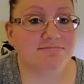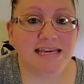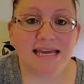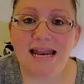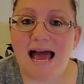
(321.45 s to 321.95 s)

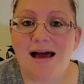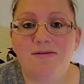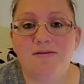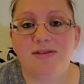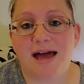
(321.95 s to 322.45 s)
get half
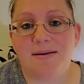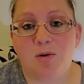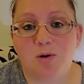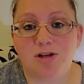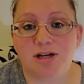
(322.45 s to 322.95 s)
of that
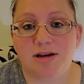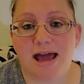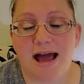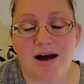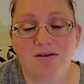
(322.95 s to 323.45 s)
portion
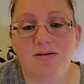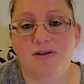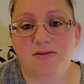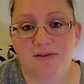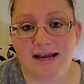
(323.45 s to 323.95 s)
out of
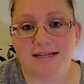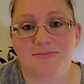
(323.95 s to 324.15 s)
your face,